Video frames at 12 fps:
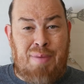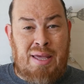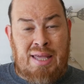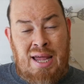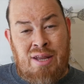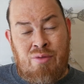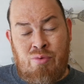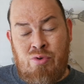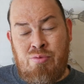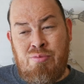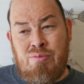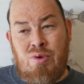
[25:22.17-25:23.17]
back out of the
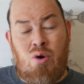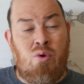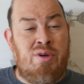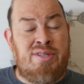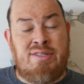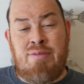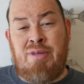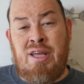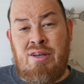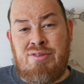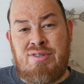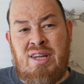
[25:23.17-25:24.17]
room or is it
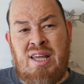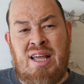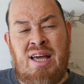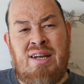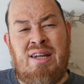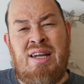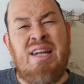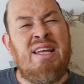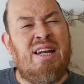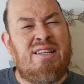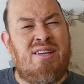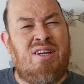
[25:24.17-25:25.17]
something else and i got i
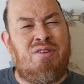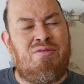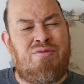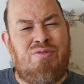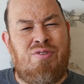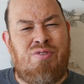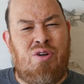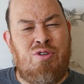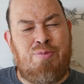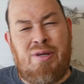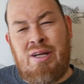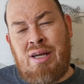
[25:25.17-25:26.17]
didn't get a ton of
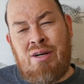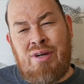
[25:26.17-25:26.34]
votes but i,